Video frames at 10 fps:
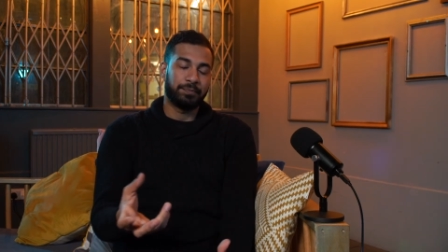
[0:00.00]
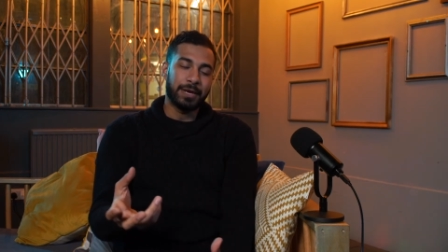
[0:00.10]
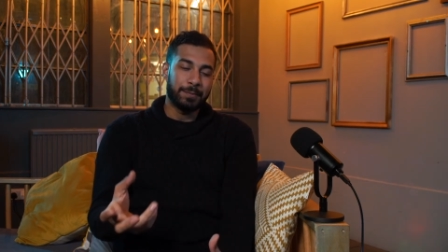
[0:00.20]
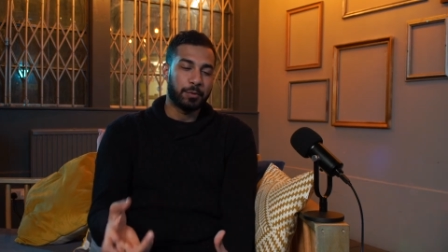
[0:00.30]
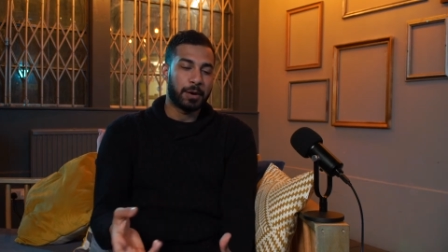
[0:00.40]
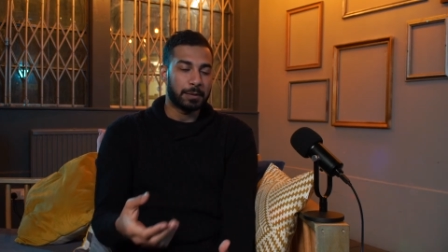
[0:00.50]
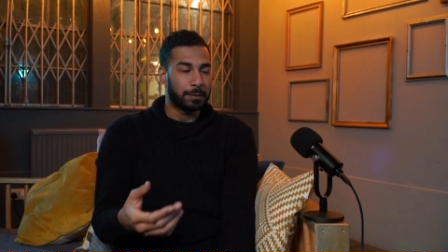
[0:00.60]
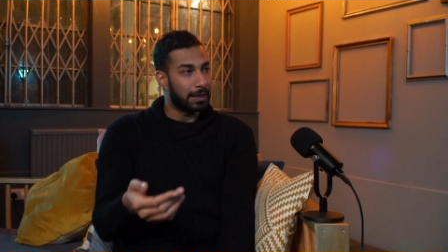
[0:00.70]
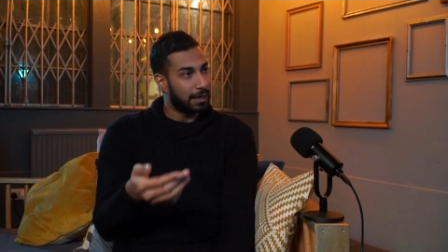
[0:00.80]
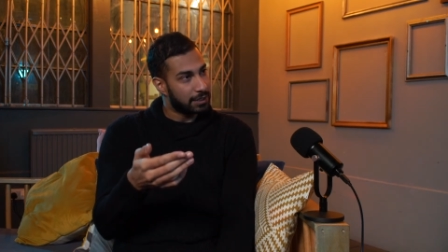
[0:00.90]
people might be
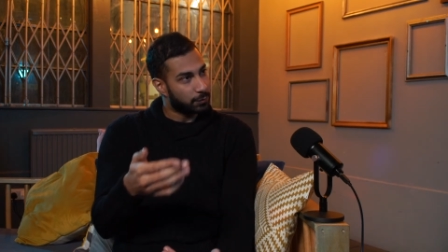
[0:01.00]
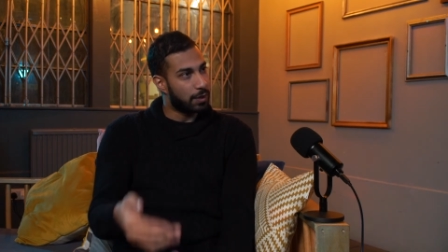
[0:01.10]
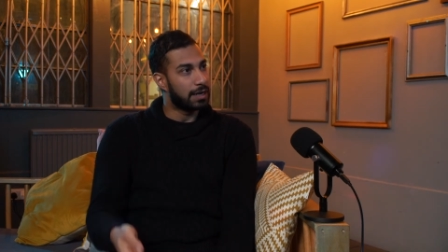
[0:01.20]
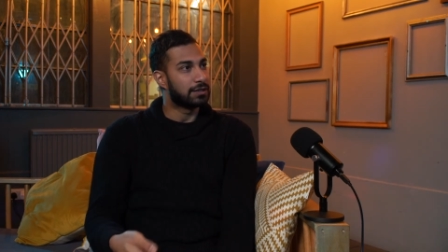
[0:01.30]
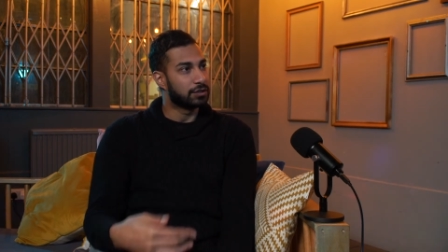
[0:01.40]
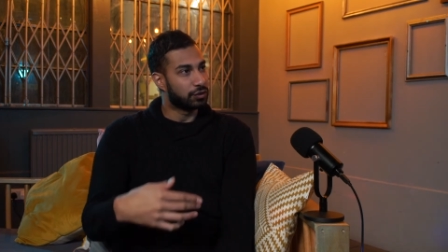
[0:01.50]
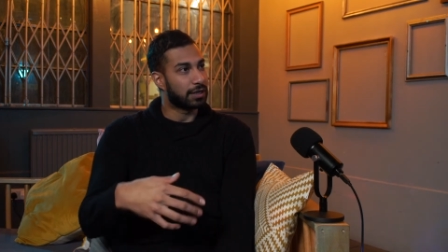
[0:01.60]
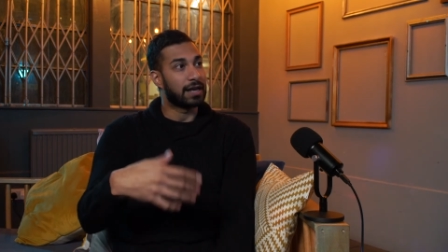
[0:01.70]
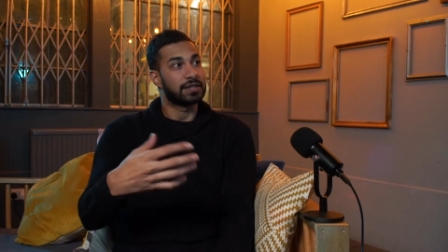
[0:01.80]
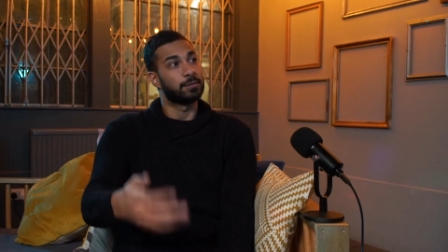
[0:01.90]
a bit less willing to
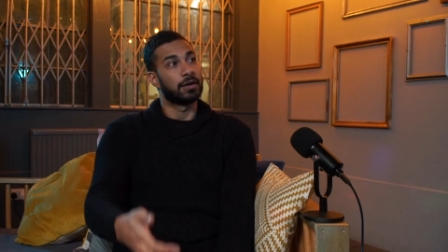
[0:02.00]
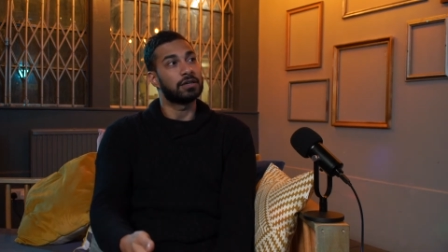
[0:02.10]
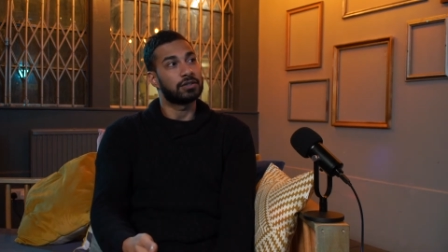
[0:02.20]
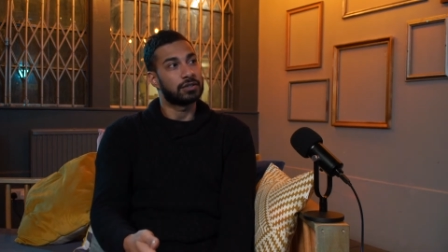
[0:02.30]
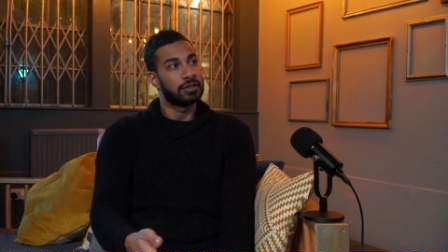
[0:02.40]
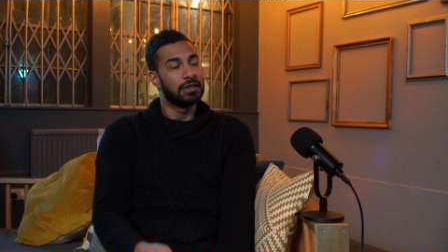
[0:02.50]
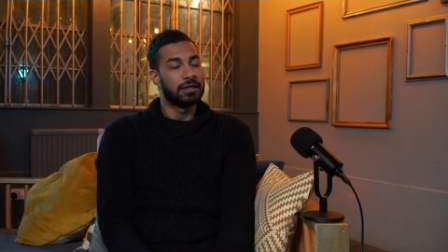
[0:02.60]
drink as much.